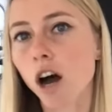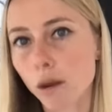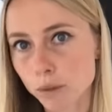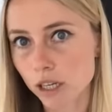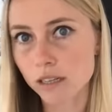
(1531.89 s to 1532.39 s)

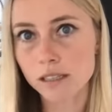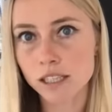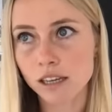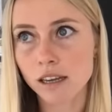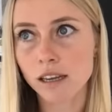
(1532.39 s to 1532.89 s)
option
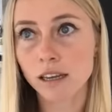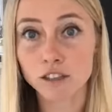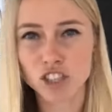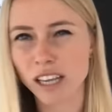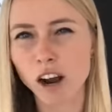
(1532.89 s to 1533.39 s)
to
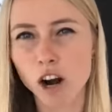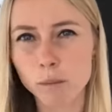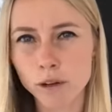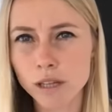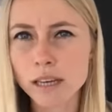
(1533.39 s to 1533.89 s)
just like our
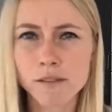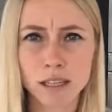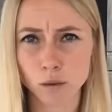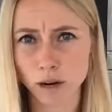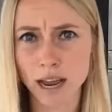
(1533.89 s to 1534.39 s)
belief.
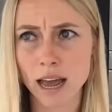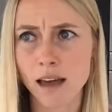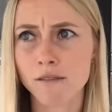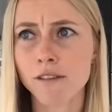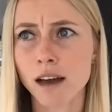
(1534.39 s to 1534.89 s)
That's the one I have.